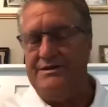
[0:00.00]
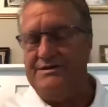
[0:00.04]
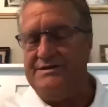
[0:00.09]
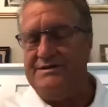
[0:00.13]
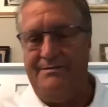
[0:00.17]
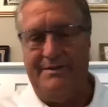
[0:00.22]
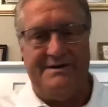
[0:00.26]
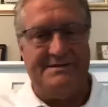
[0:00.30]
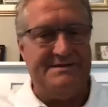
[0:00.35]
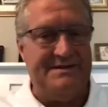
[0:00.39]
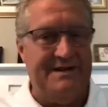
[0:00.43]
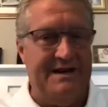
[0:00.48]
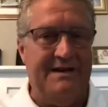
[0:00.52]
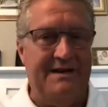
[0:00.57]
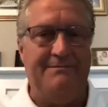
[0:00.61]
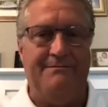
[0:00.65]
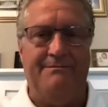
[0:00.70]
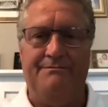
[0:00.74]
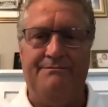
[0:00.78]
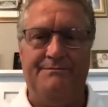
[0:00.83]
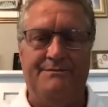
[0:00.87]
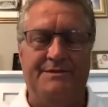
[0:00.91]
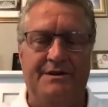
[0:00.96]
the best time
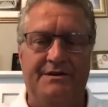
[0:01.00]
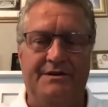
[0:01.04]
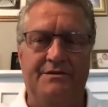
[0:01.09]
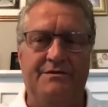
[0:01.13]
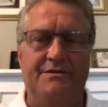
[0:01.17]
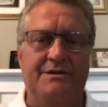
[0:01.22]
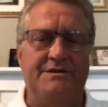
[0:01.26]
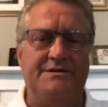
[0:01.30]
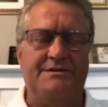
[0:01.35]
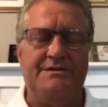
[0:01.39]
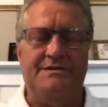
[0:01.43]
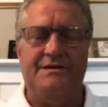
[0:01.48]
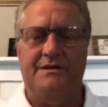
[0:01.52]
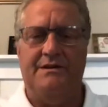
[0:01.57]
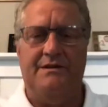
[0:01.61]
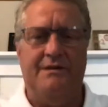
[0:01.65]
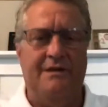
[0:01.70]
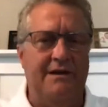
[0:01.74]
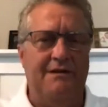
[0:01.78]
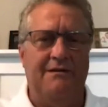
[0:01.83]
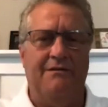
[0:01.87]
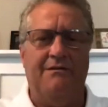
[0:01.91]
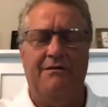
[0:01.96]
to do this?
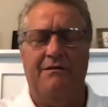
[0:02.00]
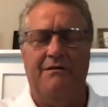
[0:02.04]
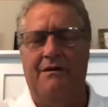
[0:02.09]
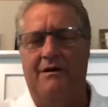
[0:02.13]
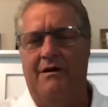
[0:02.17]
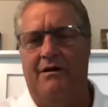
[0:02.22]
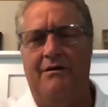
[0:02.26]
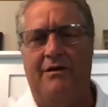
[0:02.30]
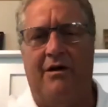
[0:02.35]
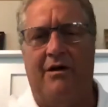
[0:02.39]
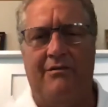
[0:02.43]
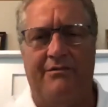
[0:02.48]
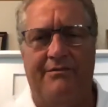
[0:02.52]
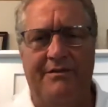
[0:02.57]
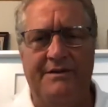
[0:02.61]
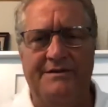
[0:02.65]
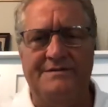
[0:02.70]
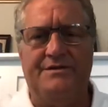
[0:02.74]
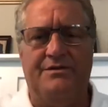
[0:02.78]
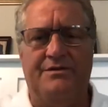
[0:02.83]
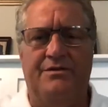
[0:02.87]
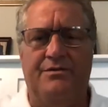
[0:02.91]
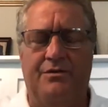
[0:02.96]
And our
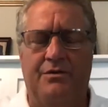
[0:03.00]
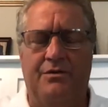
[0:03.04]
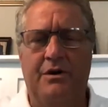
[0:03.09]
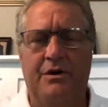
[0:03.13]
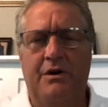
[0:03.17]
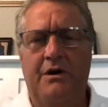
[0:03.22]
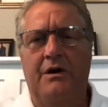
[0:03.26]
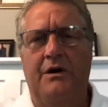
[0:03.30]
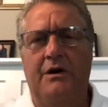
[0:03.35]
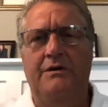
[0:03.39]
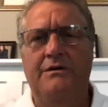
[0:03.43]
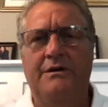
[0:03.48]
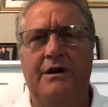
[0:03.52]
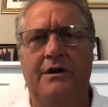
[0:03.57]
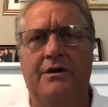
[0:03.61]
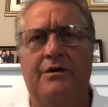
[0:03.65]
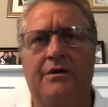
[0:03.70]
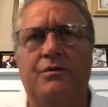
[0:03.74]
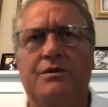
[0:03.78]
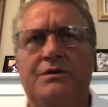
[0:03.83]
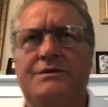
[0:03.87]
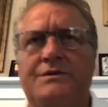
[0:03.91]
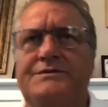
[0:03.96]
fiscal year
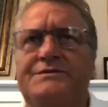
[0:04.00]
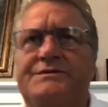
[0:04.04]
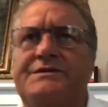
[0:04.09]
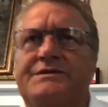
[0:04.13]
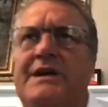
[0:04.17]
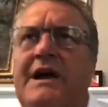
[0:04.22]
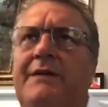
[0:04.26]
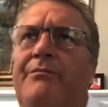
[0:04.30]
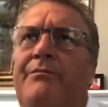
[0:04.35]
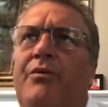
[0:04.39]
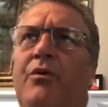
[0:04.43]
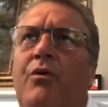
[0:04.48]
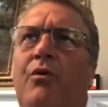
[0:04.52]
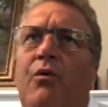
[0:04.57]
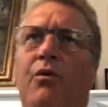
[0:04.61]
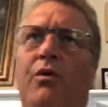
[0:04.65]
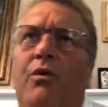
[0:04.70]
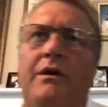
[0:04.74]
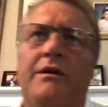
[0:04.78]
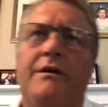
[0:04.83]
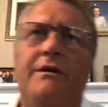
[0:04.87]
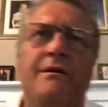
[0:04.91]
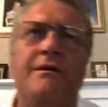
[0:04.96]
was April
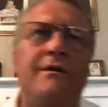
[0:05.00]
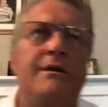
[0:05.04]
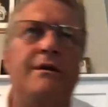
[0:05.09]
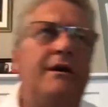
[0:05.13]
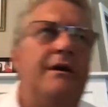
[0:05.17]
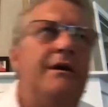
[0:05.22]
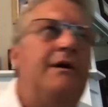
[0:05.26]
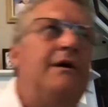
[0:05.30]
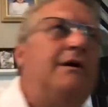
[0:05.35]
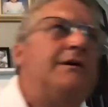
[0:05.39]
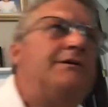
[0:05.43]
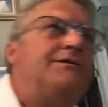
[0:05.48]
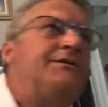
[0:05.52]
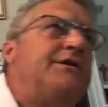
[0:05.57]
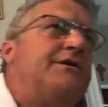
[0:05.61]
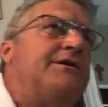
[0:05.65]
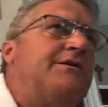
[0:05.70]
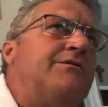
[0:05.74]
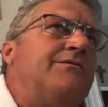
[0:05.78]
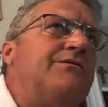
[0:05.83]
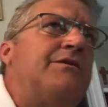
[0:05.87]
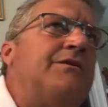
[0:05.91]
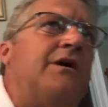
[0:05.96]
1
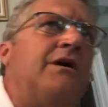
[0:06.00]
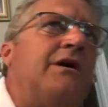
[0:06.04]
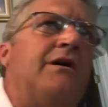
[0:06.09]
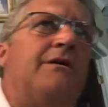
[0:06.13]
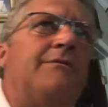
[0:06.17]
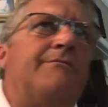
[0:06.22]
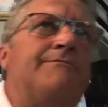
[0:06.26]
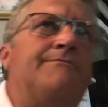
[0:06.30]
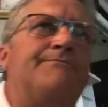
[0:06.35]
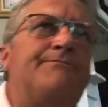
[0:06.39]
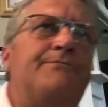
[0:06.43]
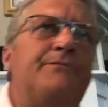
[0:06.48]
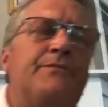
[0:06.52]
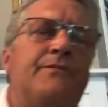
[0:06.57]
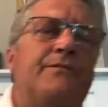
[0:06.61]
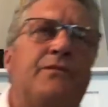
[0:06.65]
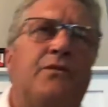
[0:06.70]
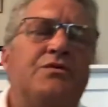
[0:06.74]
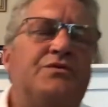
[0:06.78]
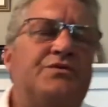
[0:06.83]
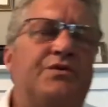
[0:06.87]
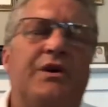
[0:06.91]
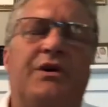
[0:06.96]
to,
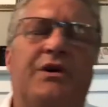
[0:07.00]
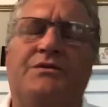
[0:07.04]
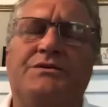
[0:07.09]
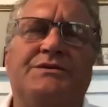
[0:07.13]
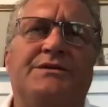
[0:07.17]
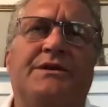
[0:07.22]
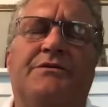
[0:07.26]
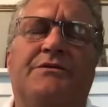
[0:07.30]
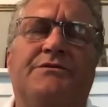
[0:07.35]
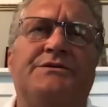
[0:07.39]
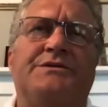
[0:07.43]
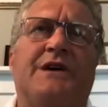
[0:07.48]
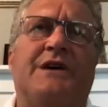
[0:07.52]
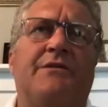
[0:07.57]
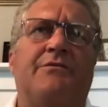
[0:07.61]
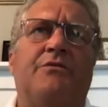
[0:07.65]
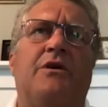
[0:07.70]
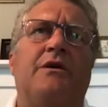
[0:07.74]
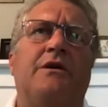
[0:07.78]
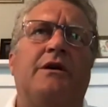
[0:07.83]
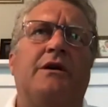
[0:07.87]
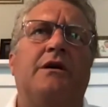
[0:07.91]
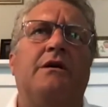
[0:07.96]
which we always thought was
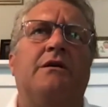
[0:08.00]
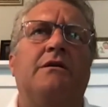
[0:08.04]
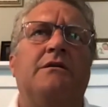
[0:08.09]
ironic.